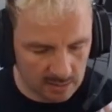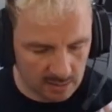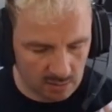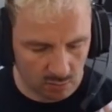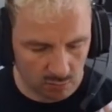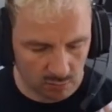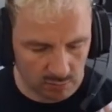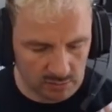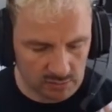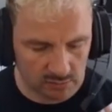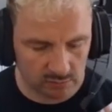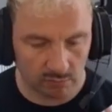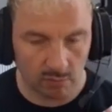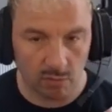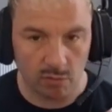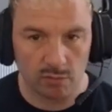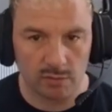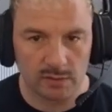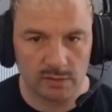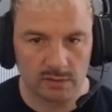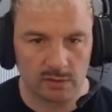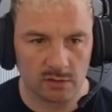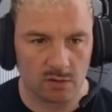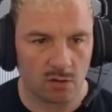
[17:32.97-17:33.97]
All this
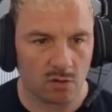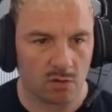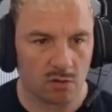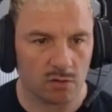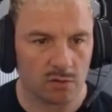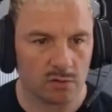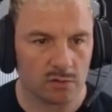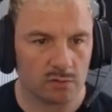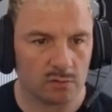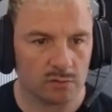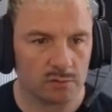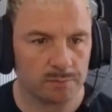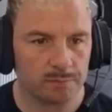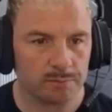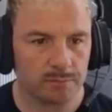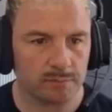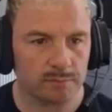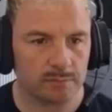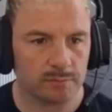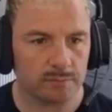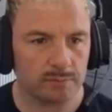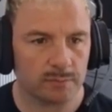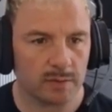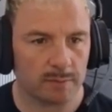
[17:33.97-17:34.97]
road is gone. Oop,
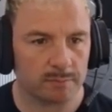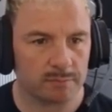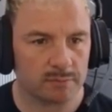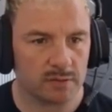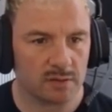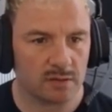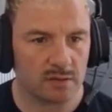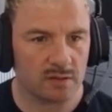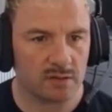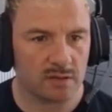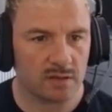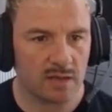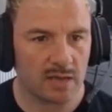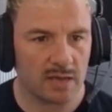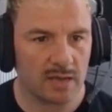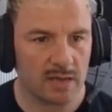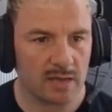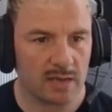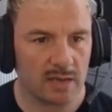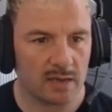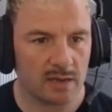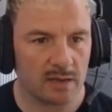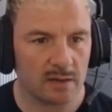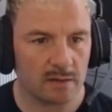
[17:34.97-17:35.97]
up to
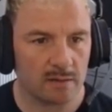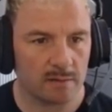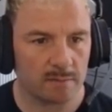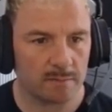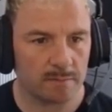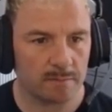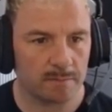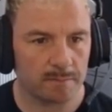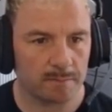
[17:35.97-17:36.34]
there.